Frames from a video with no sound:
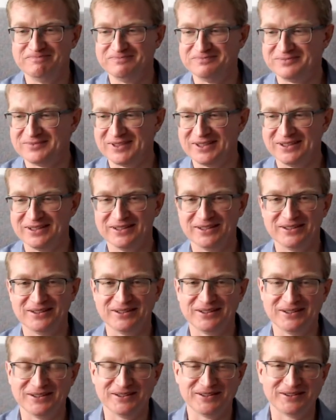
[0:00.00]

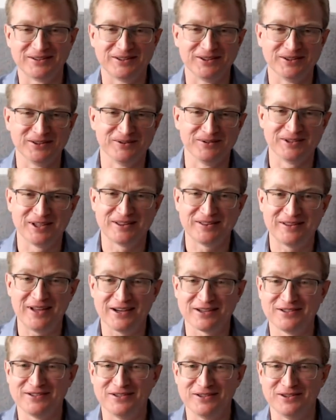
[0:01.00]
the
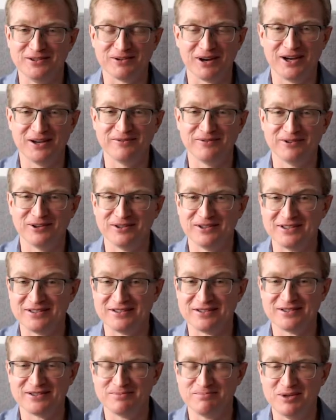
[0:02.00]
taxi driver is
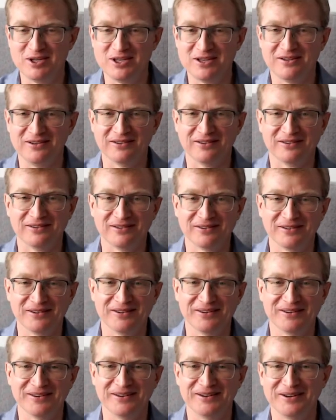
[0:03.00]
speaking
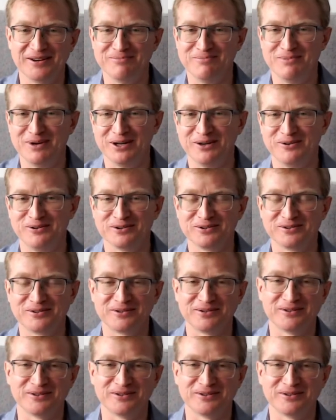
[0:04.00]
about